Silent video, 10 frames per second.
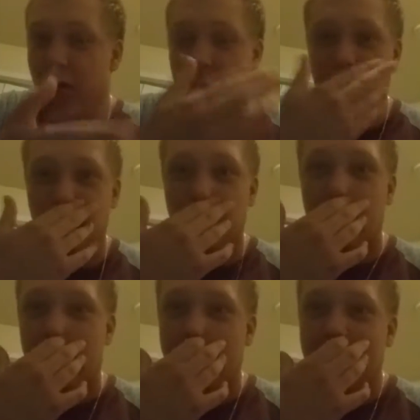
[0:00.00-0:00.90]
Goku,
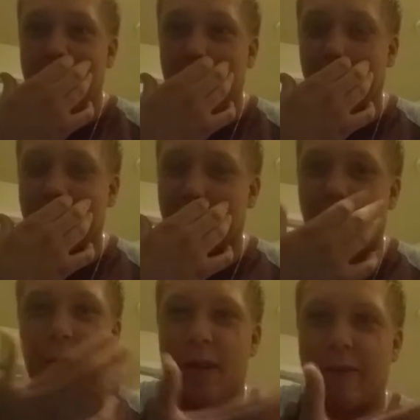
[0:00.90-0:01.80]
up to
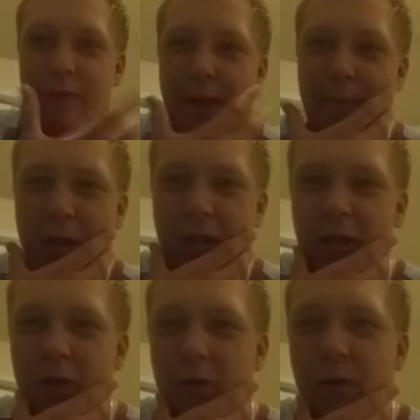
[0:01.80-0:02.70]
like when he fought
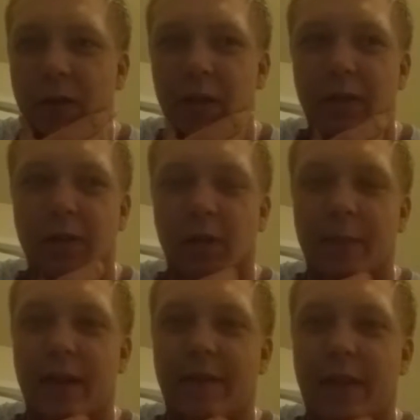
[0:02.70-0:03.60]
Piccolo in the
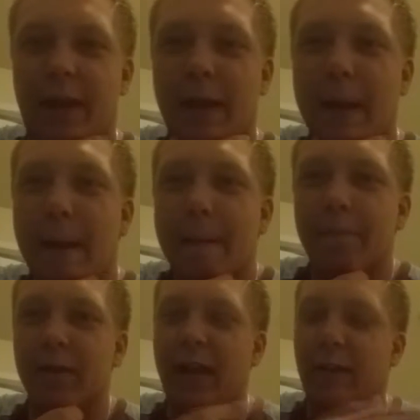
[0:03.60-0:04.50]
tournament and everything.
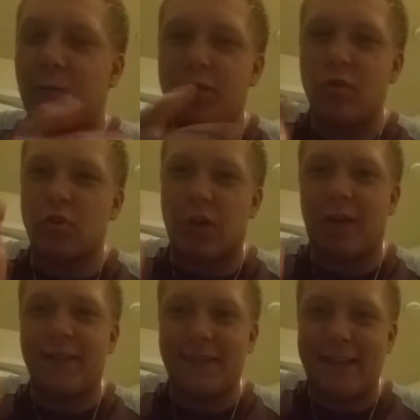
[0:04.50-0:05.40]
But like once you
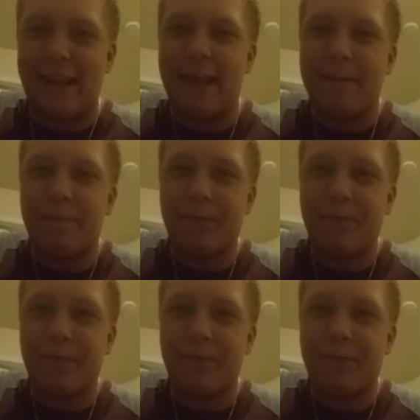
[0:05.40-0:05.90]
start in Z